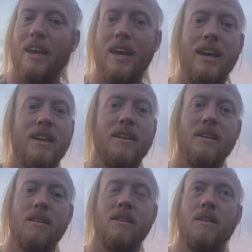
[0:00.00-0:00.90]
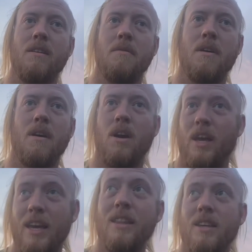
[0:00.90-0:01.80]
in,
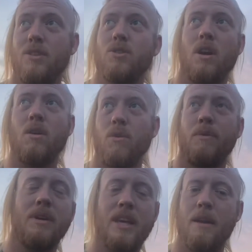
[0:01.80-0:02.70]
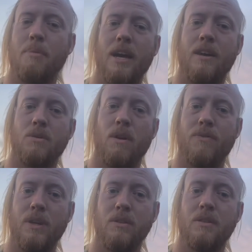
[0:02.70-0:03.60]
in this charcoal that we then apply out to our
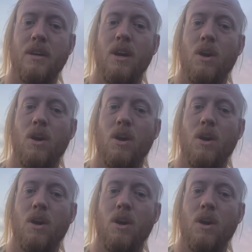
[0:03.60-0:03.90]
fields